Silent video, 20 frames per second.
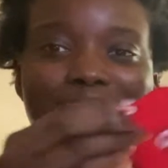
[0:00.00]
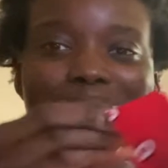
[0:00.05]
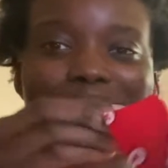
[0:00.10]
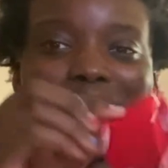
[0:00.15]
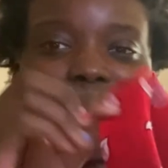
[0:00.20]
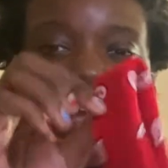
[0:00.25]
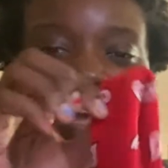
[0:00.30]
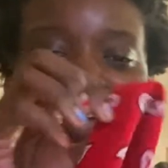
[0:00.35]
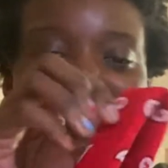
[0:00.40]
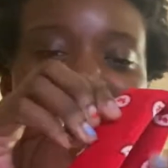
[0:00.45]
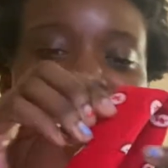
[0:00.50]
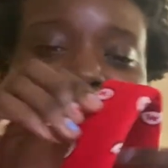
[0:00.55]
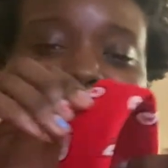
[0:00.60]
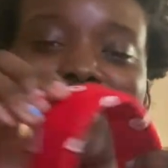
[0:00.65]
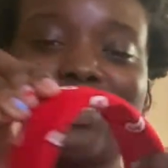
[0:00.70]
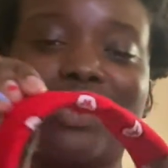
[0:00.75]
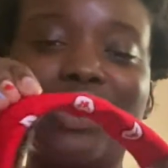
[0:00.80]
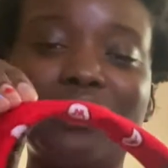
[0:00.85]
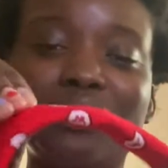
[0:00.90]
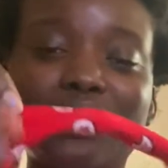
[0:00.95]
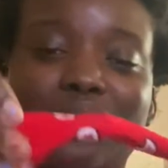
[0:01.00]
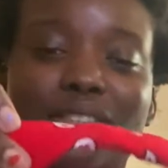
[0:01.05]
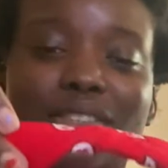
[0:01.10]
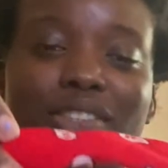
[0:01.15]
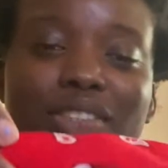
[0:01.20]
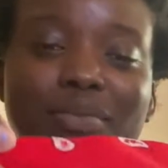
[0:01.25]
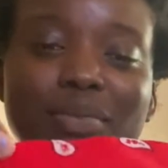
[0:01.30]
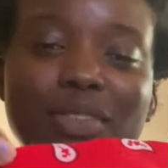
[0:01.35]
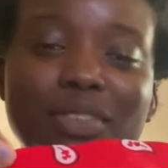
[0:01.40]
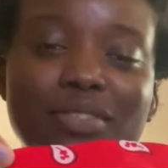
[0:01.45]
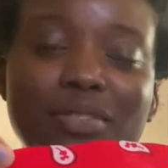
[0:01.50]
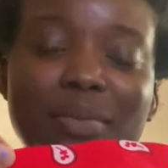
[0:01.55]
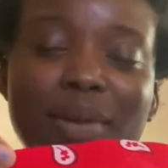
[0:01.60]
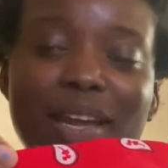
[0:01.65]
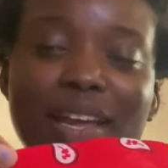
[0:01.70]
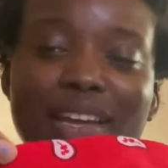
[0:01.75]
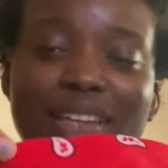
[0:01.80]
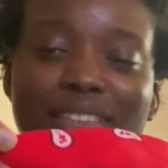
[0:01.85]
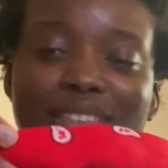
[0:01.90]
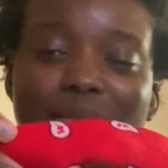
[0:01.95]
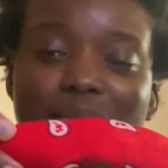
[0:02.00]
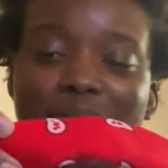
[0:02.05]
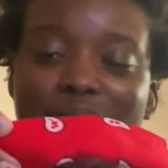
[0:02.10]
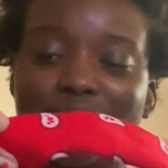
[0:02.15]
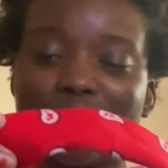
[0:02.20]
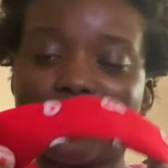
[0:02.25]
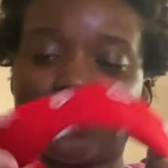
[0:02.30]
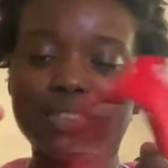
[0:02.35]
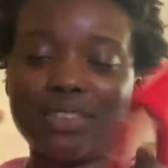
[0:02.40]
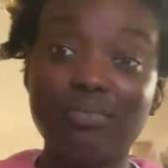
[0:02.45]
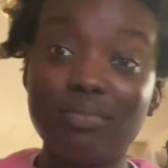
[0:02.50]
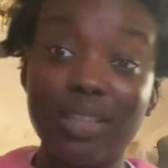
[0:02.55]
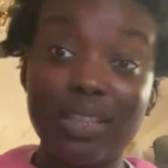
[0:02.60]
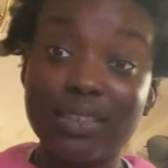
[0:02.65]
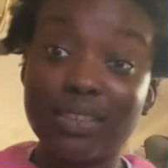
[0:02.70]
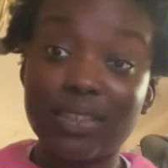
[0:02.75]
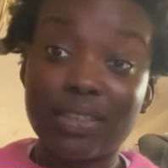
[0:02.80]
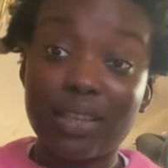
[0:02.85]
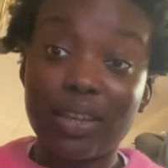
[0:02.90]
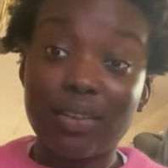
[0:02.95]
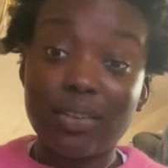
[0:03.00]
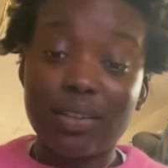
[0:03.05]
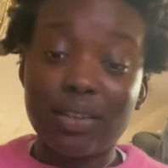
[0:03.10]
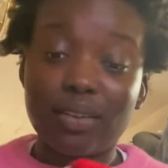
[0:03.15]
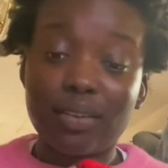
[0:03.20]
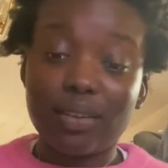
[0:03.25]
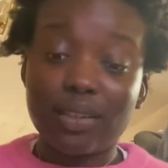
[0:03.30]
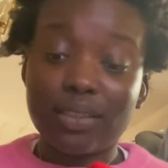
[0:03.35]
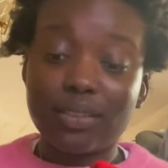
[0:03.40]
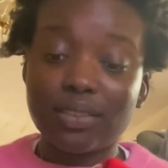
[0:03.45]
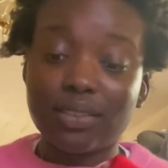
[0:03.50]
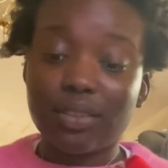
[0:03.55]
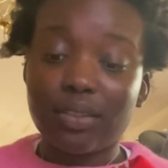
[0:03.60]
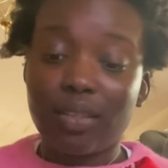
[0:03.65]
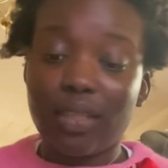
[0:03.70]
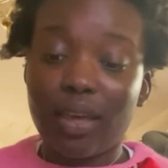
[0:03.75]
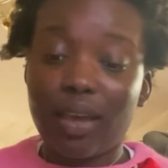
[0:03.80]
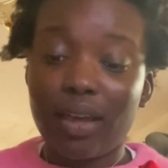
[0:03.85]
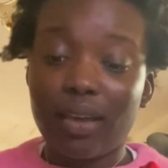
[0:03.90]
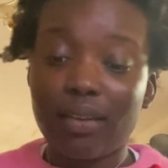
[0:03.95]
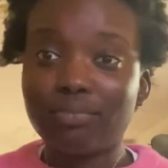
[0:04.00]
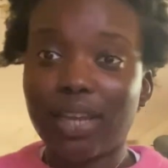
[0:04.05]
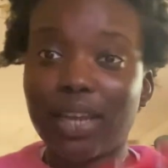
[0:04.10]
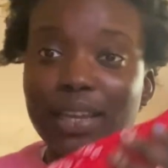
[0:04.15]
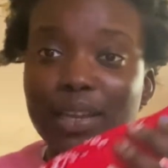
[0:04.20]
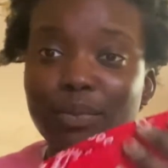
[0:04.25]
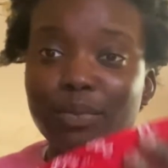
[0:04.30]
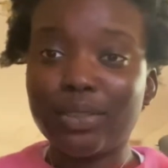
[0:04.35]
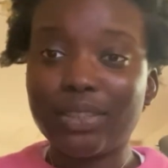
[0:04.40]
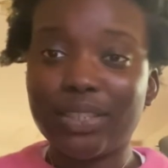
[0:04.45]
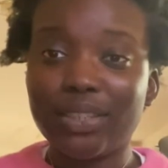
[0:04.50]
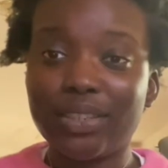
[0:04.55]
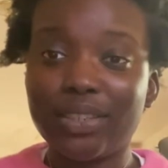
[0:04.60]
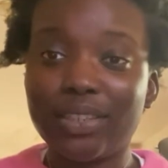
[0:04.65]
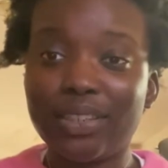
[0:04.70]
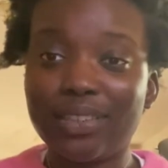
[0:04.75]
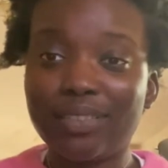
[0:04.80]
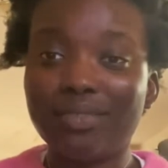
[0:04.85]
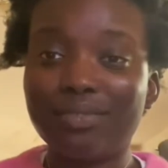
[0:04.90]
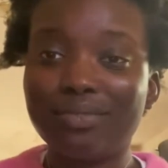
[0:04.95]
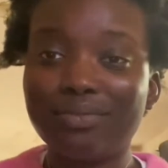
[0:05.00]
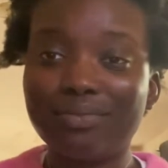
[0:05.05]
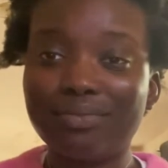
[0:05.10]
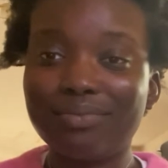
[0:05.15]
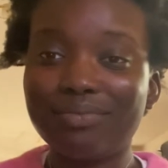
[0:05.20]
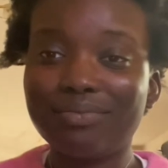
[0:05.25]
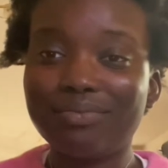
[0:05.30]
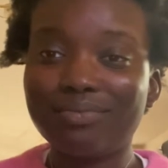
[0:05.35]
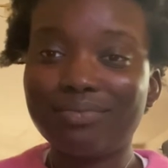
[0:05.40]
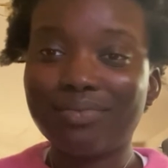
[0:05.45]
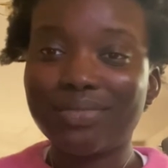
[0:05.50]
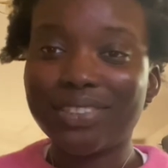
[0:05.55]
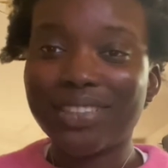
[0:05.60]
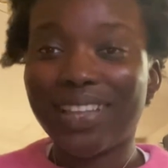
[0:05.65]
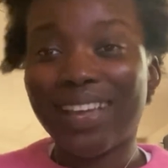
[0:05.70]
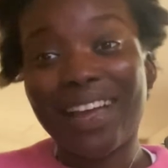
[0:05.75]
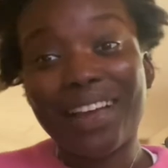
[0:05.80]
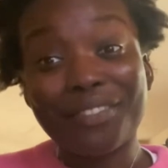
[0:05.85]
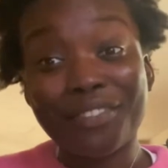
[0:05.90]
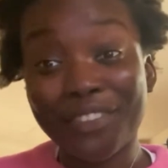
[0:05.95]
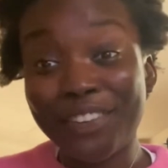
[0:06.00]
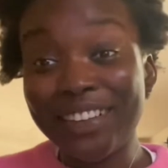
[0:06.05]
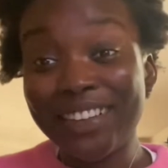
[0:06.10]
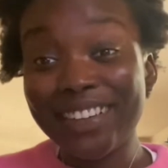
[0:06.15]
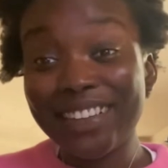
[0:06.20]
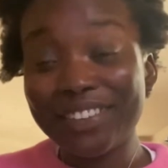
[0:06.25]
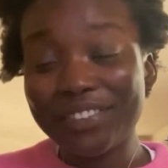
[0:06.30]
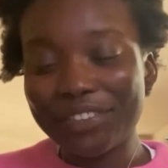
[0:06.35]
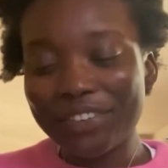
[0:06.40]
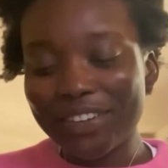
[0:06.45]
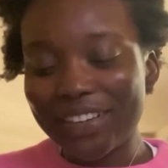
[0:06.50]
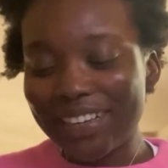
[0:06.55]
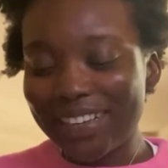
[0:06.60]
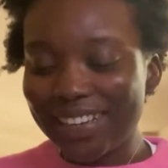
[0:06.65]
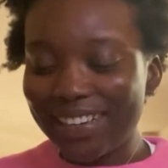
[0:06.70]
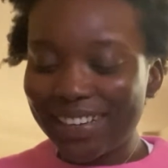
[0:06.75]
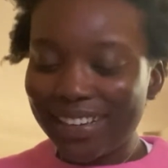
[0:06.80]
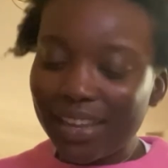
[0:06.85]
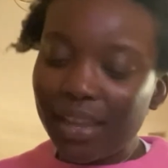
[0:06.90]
I think it's even too small for my head, to be honest. Literally only got it so that I can return it, so that I have free delivery.